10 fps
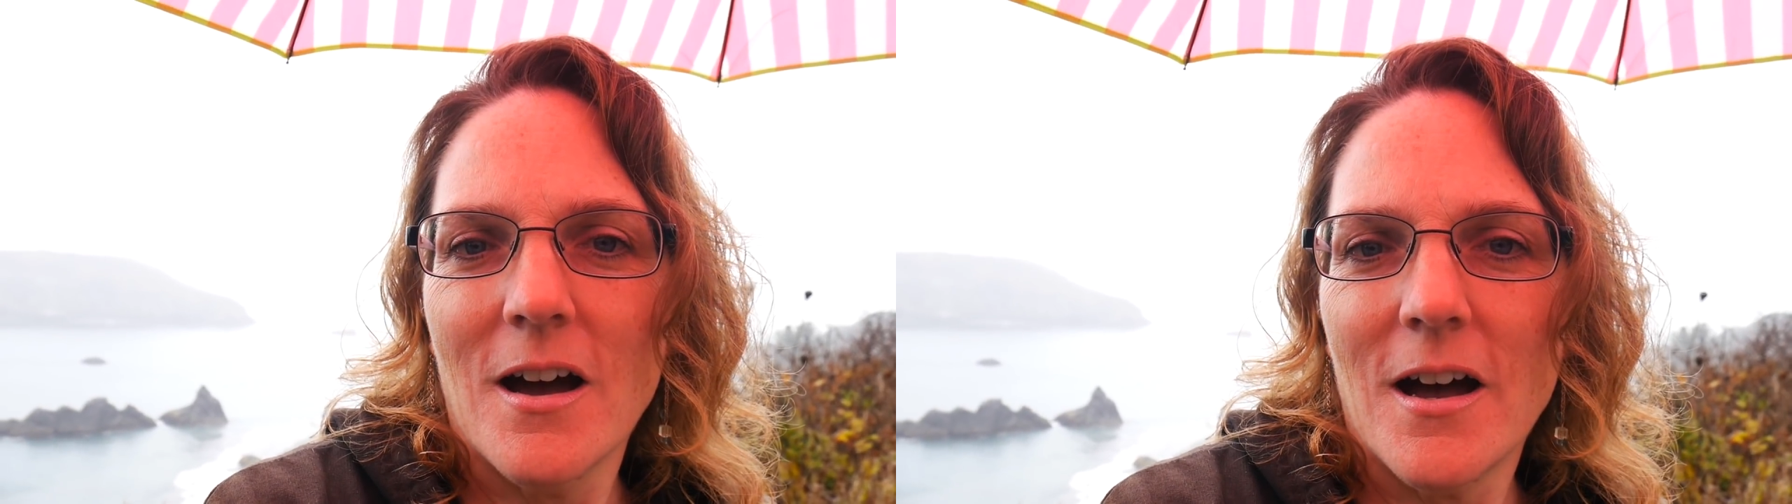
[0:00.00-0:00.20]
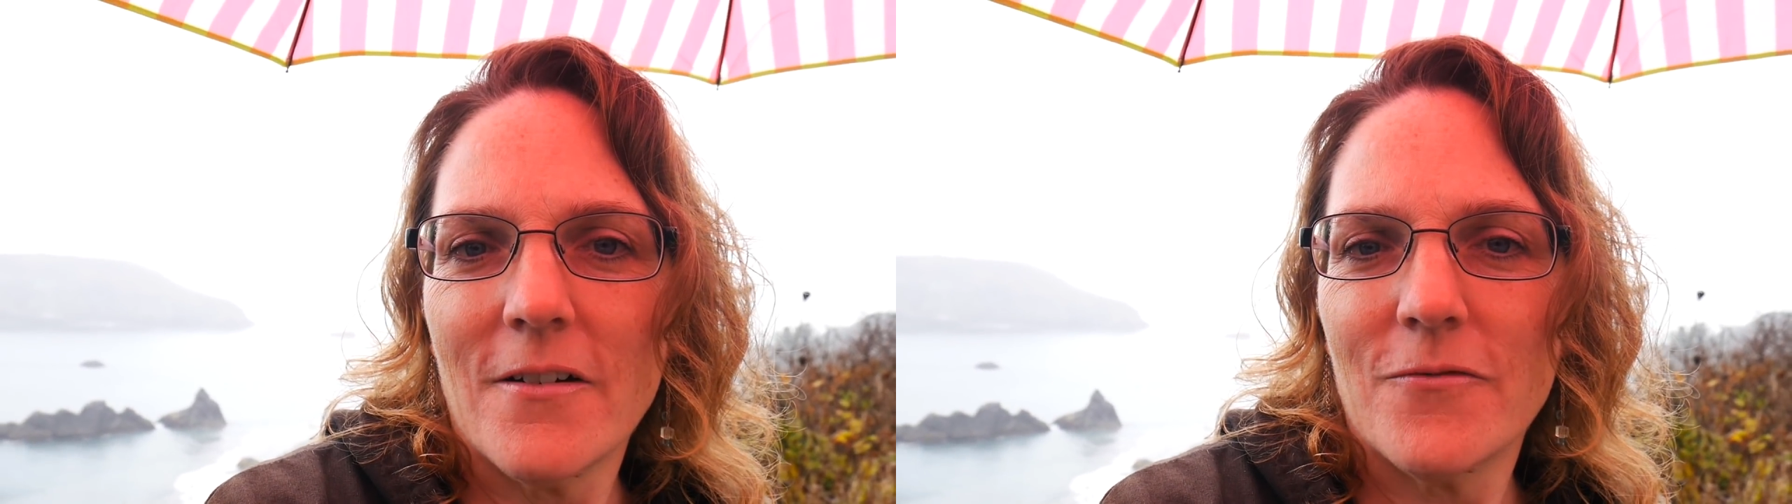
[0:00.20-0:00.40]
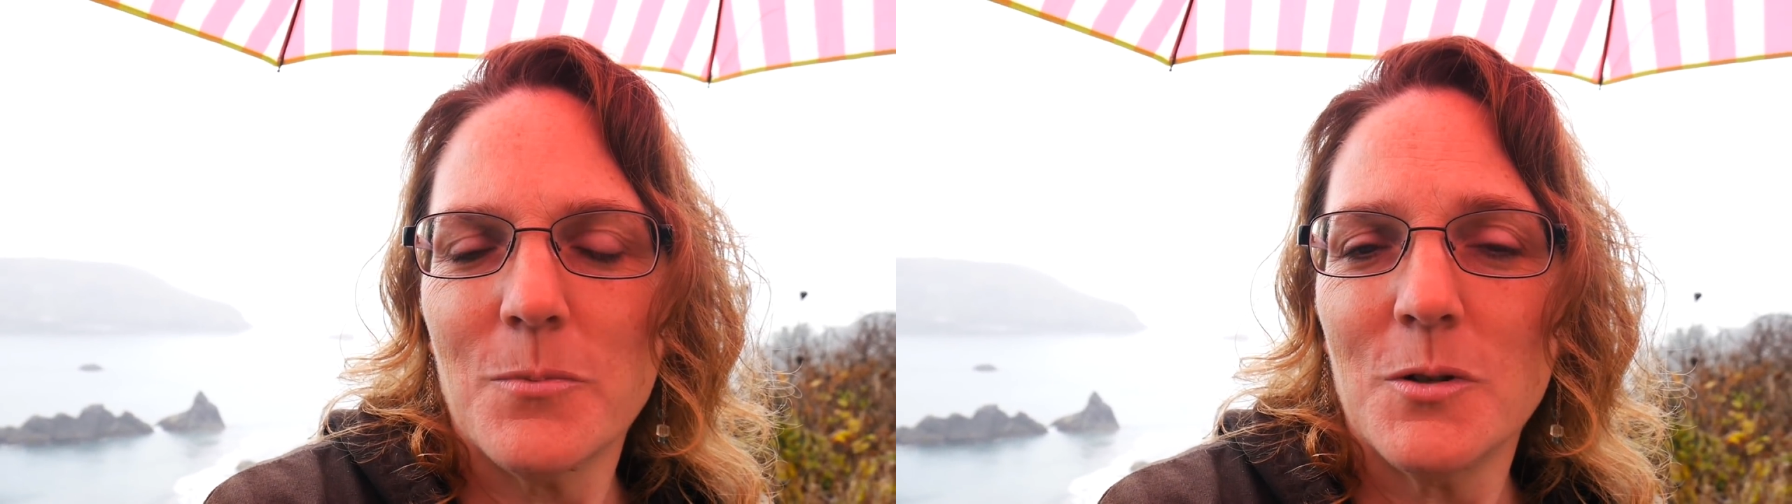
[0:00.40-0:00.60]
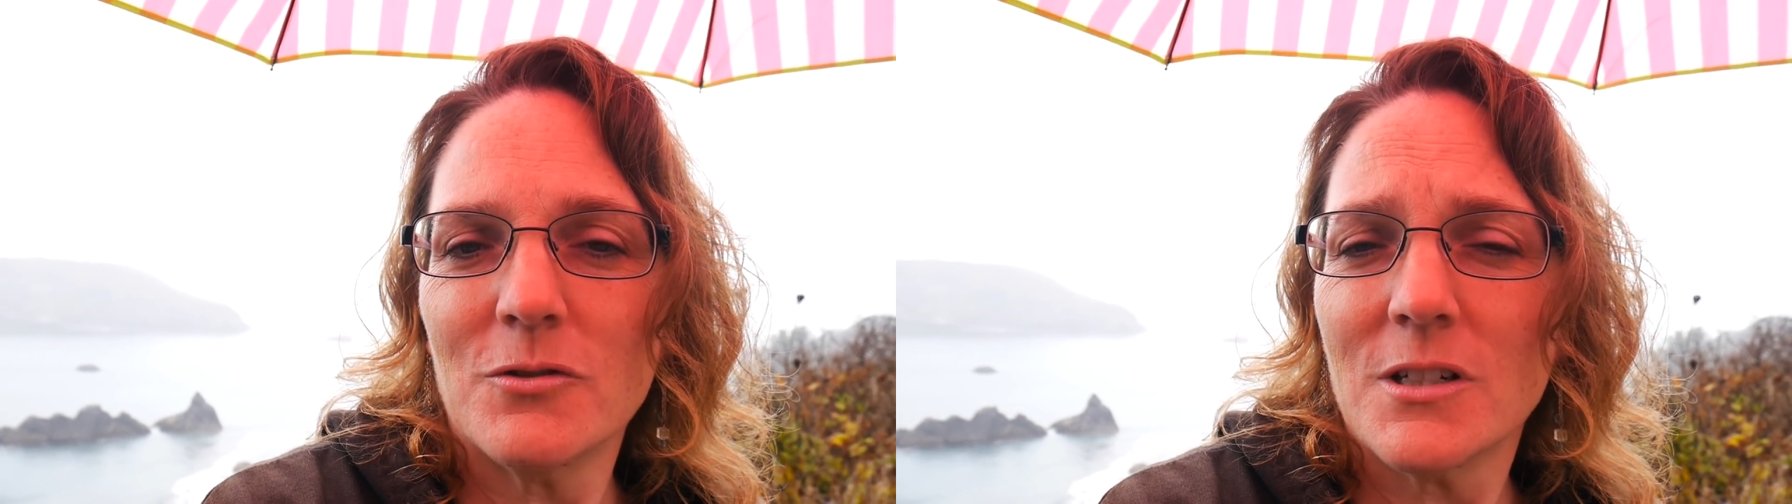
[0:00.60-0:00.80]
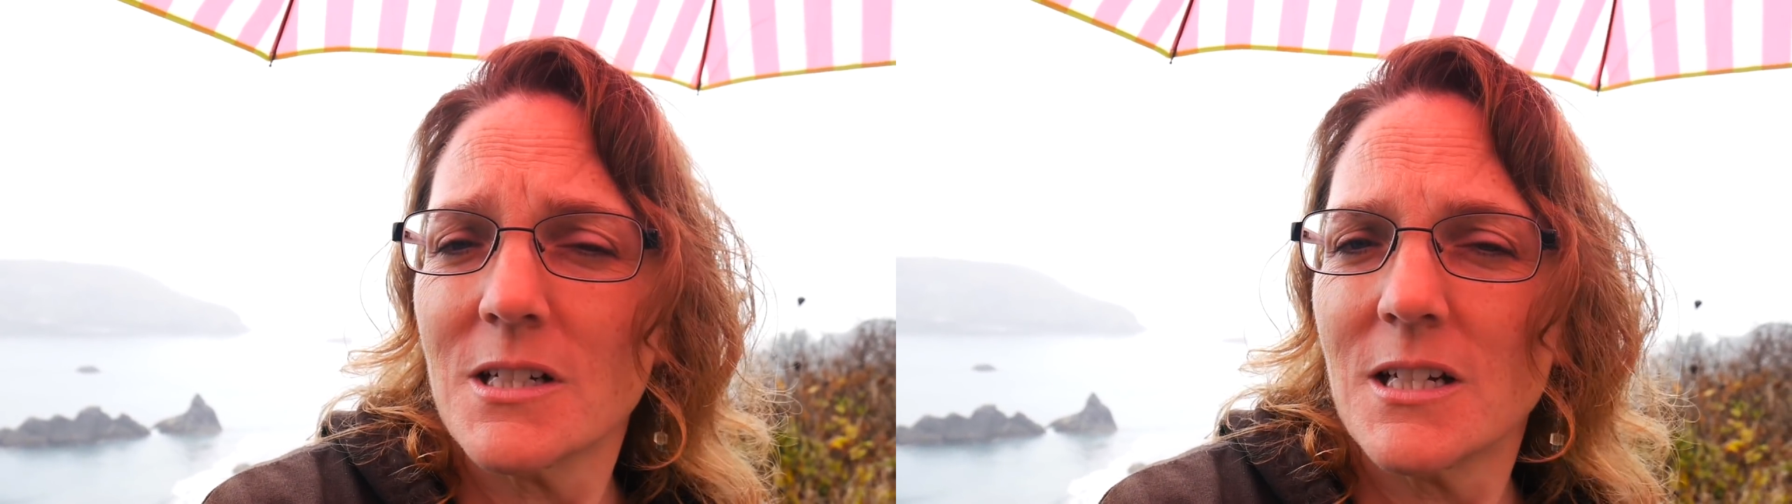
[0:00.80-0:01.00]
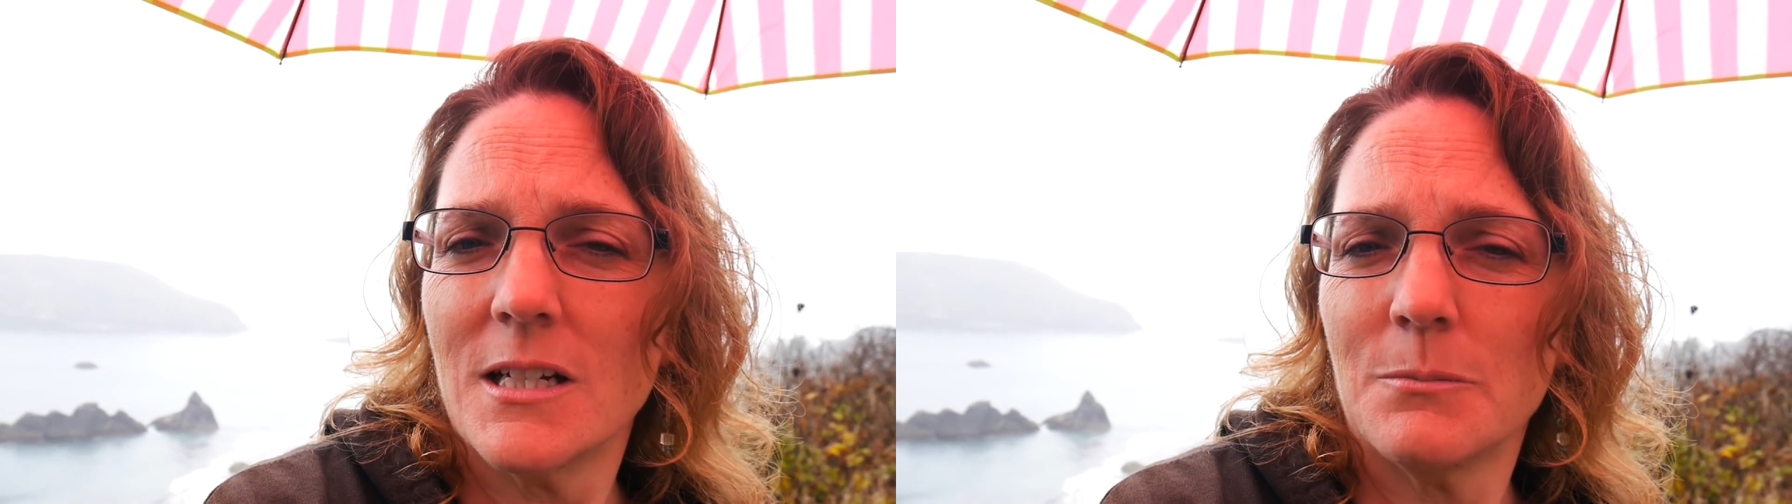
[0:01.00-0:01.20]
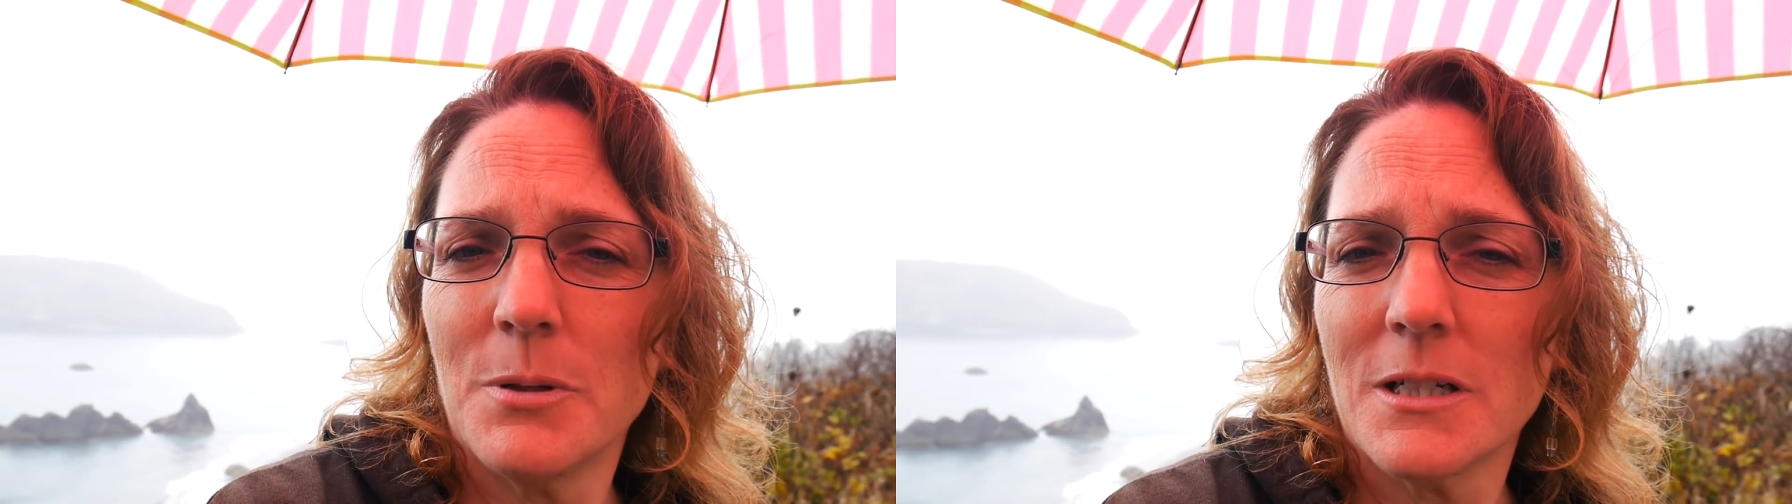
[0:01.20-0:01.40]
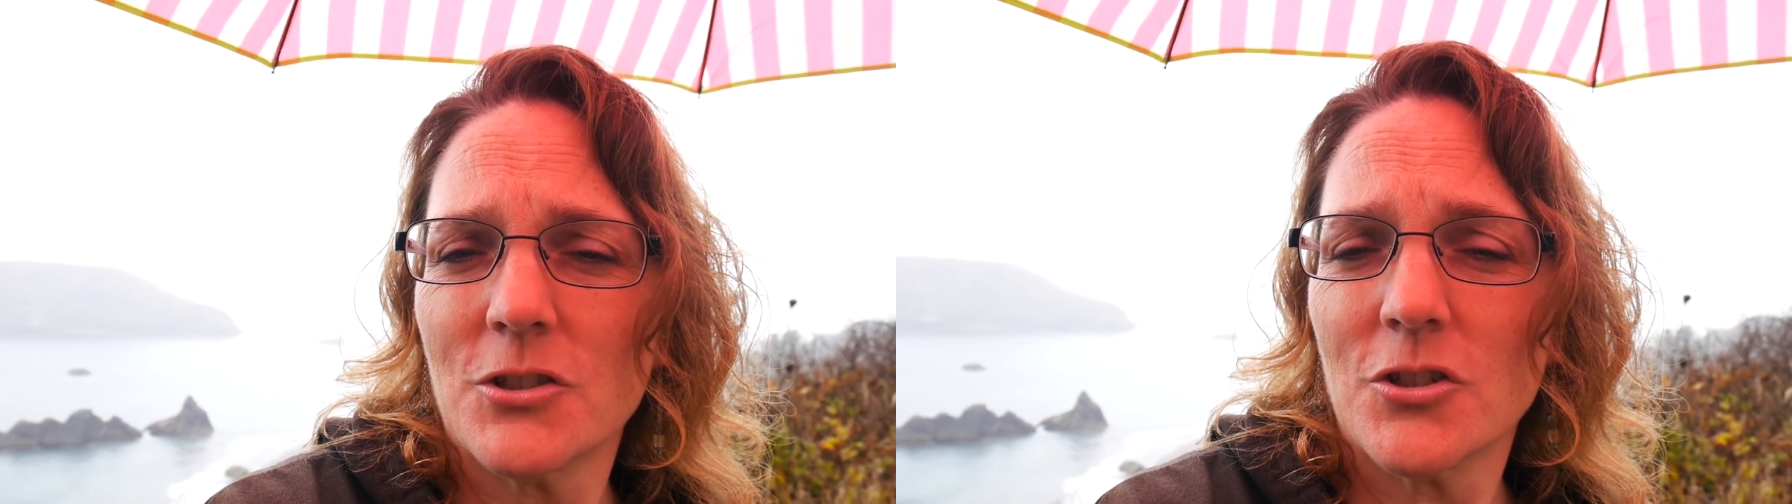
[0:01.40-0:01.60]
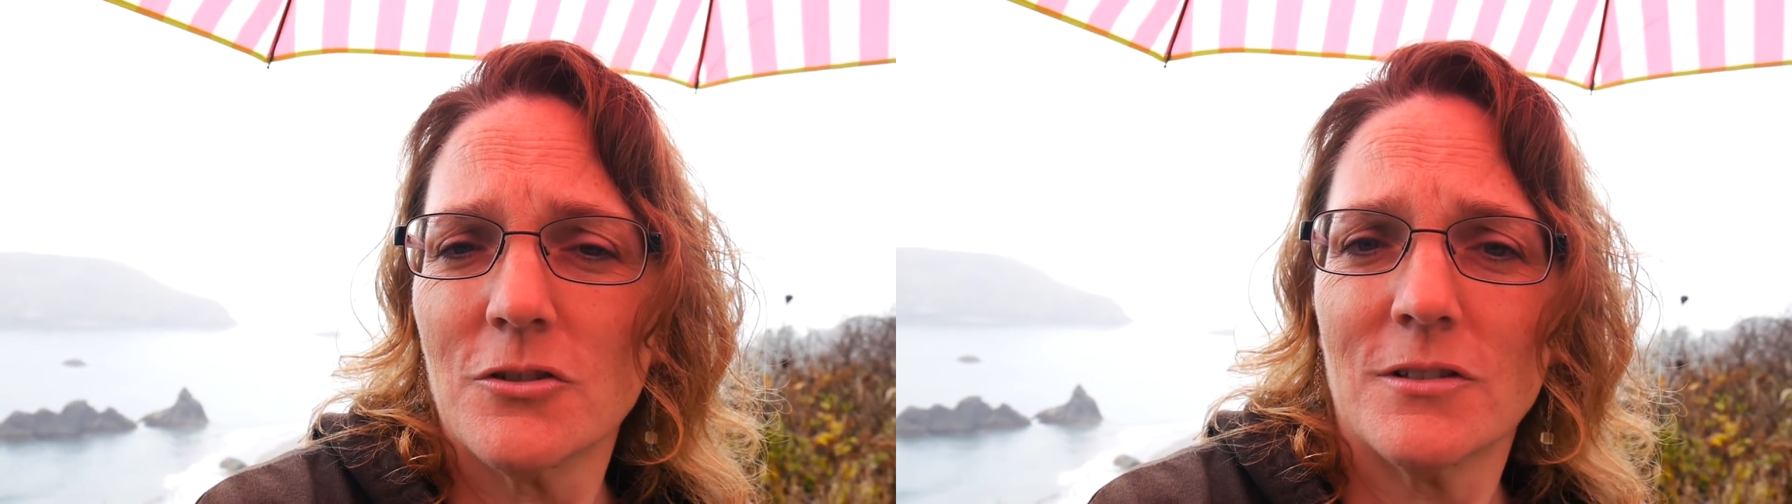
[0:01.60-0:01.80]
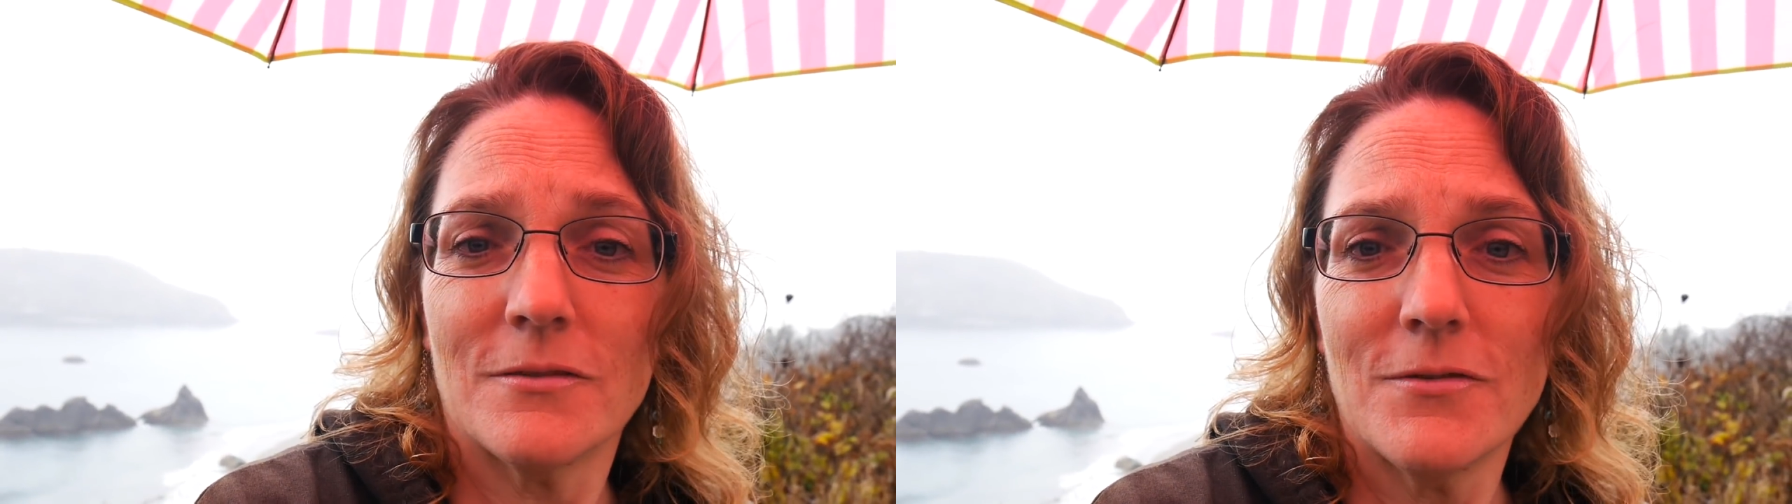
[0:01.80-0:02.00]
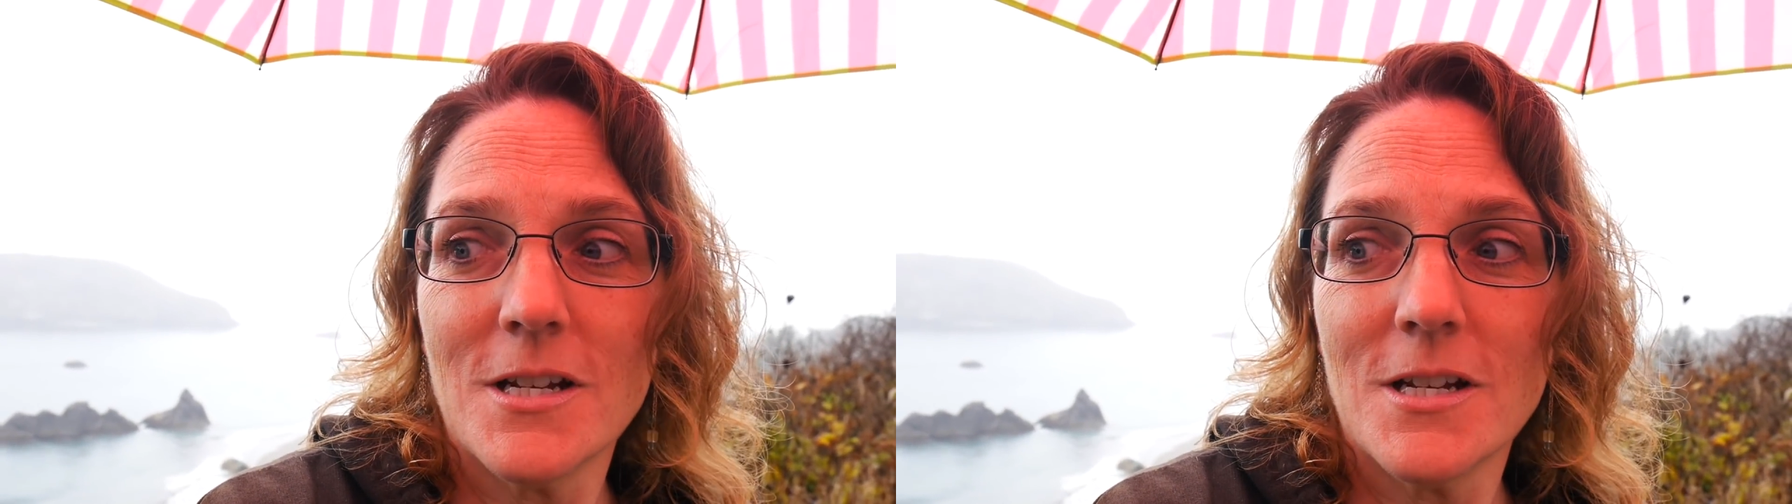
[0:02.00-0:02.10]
of music and pictures and